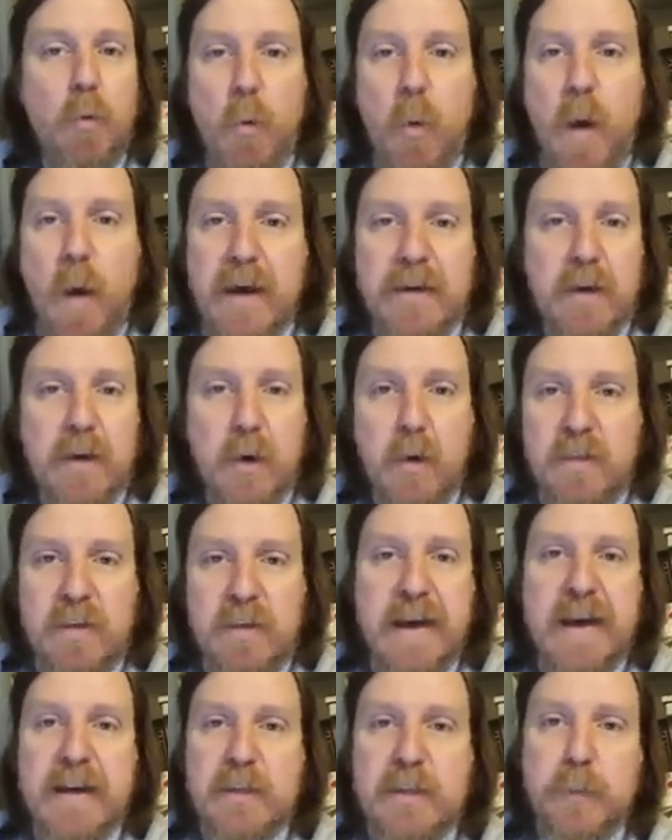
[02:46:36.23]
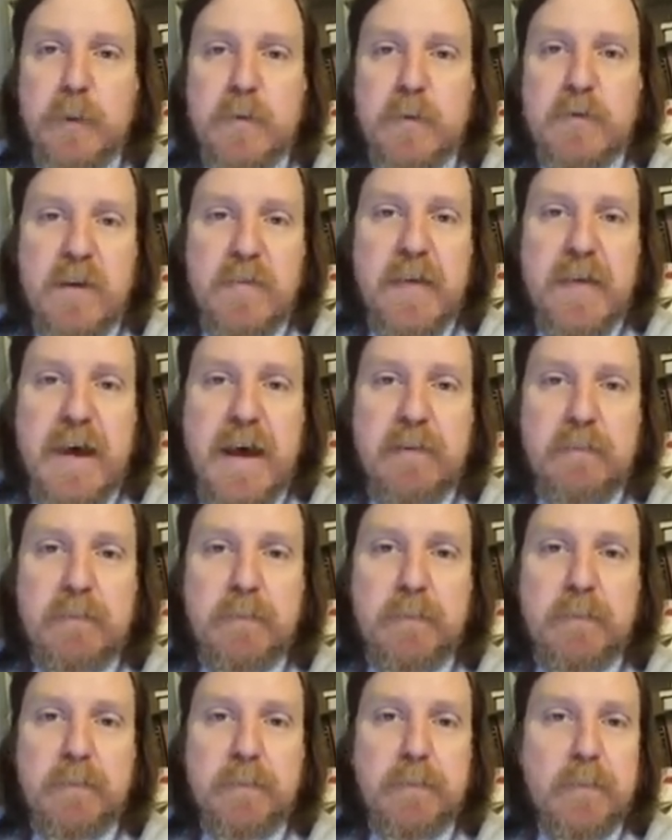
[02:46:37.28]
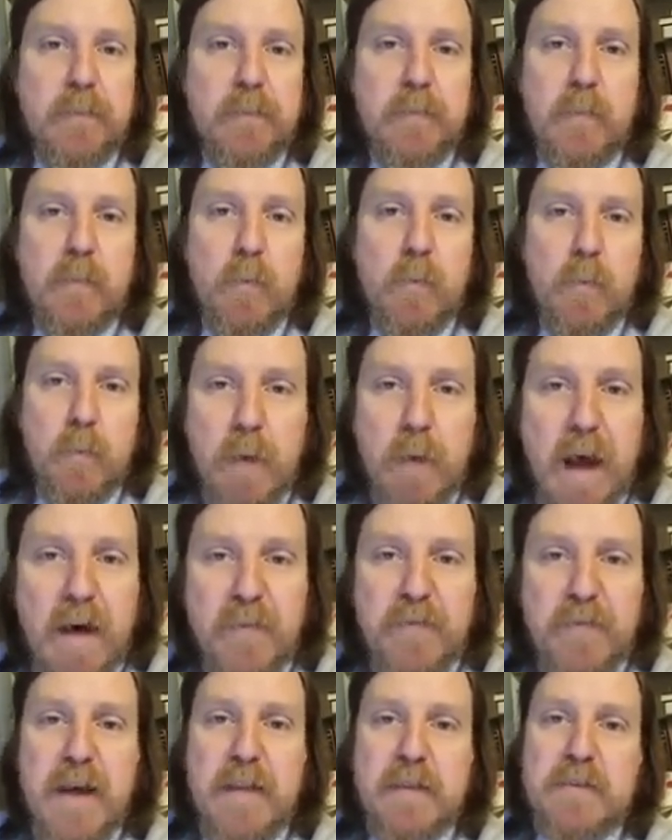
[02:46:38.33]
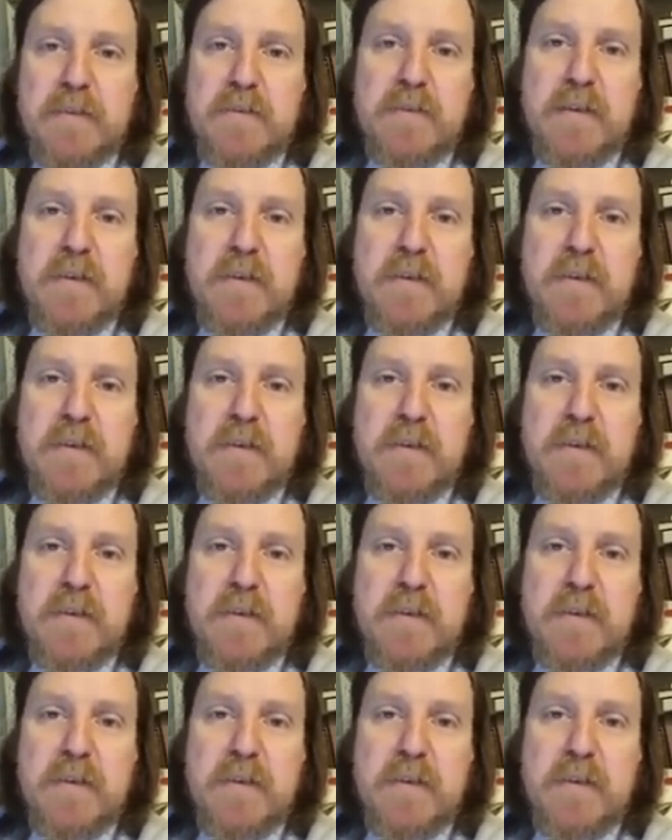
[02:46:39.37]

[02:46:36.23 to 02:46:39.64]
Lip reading: I go to the experts on that. Ralph Ellis.